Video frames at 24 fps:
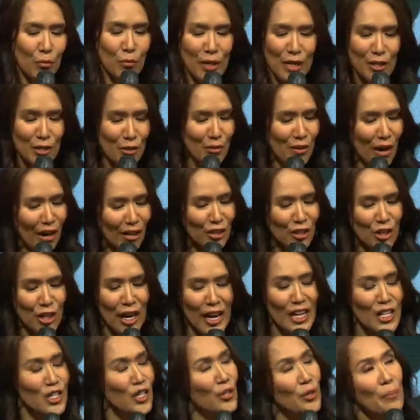we do not
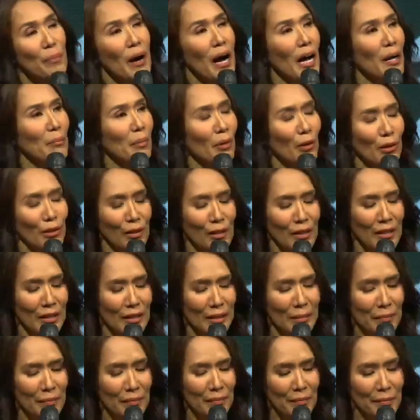change the Bible
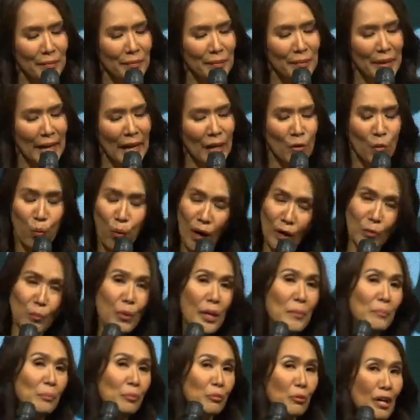and what
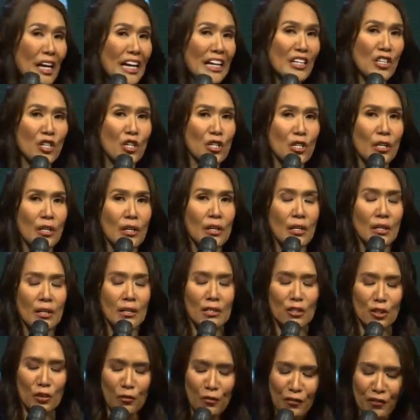we preach
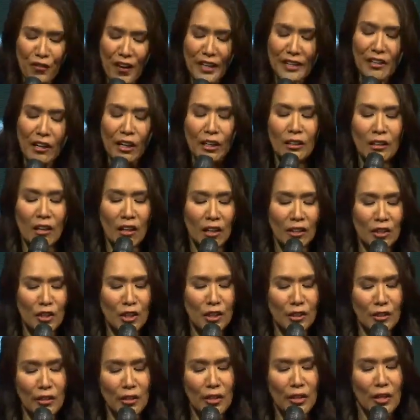to fit our
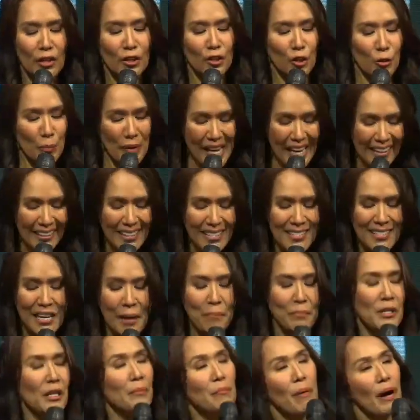culture, to be
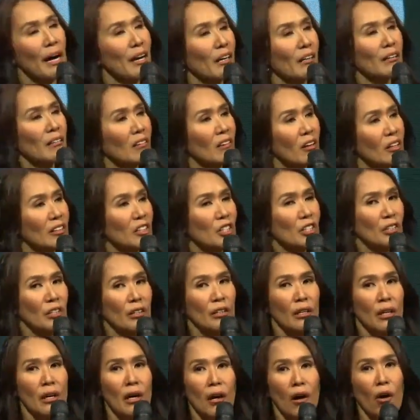accepted by our
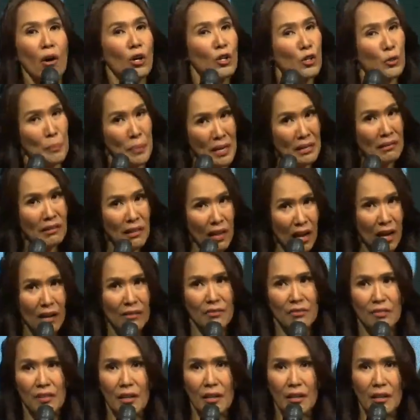culture, or to be
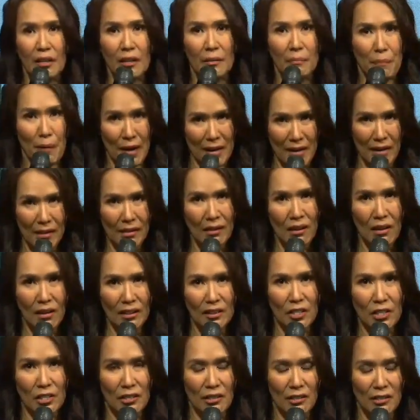loved by our
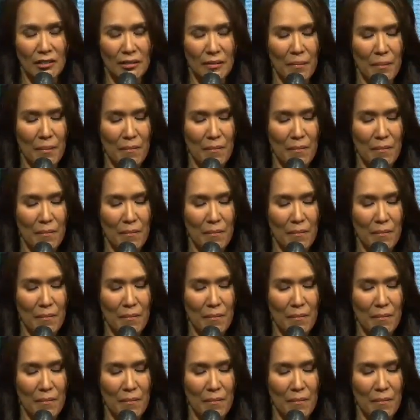culture.